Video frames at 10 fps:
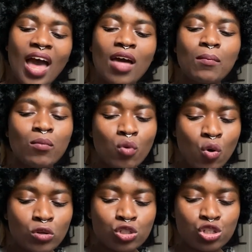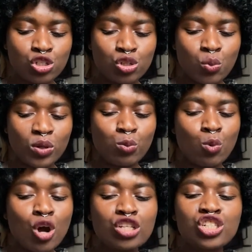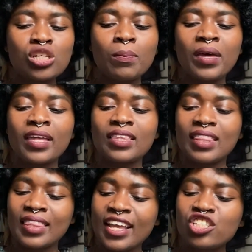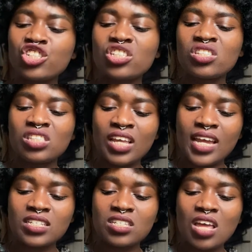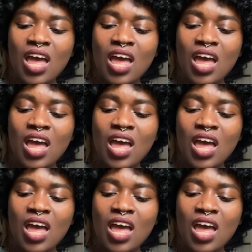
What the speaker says: and more to do with worshipping the nation state